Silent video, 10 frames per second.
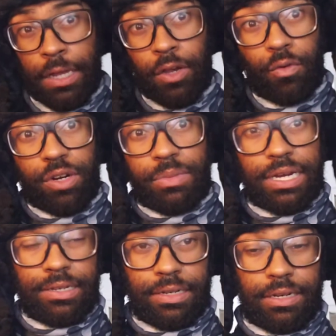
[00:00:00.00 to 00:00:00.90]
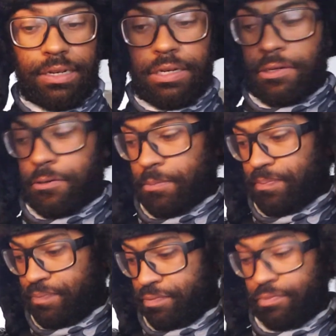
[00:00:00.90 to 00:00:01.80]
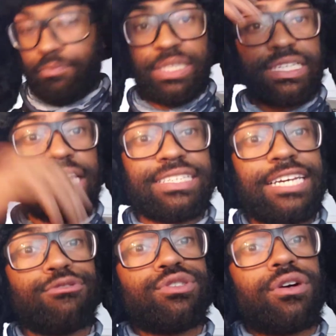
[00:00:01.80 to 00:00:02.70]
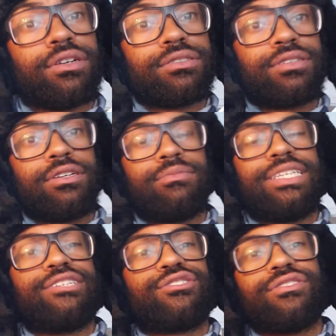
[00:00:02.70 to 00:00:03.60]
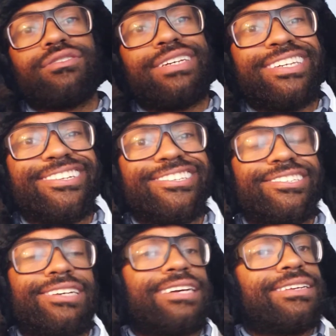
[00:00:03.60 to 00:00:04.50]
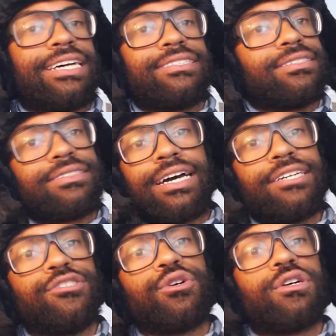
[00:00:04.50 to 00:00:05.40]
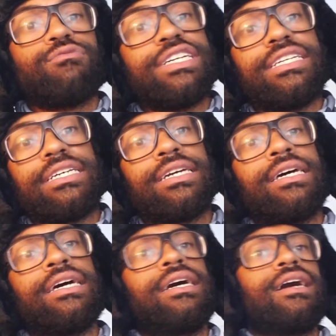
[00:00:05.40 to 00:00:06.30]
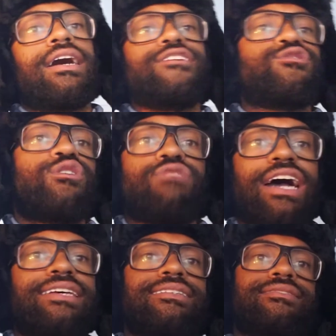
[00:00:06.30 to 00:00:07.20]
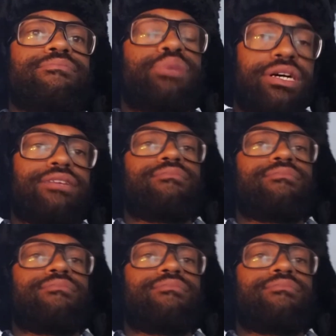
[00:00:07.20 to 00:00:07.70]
one of mine. Besides language arts, literature, English, I enjoy reading, I enjoy writing, but